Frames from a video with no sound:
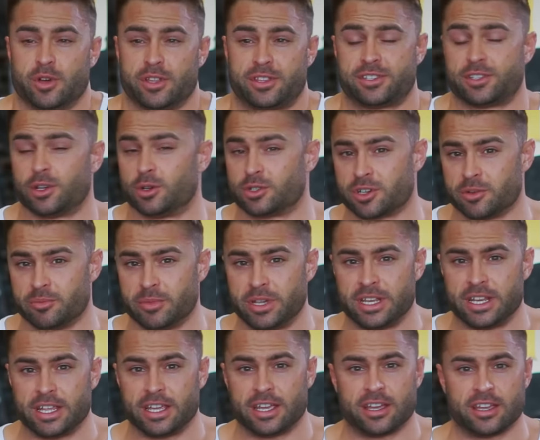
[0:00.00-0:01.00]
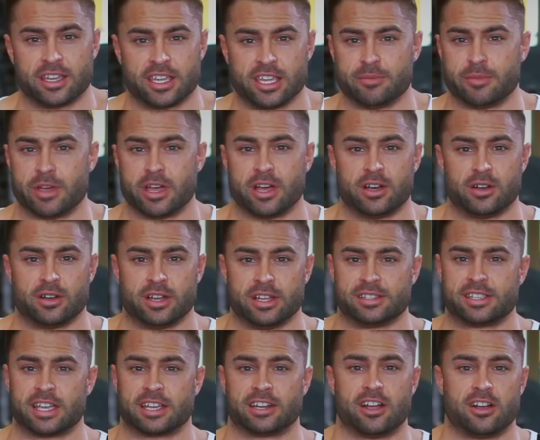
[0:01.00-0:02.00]
With social media, email,
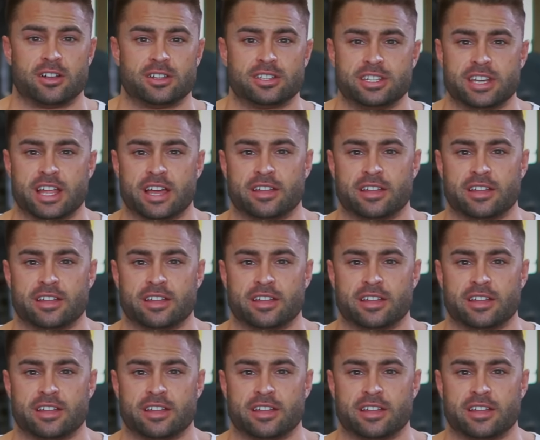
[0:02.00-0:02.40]
and technology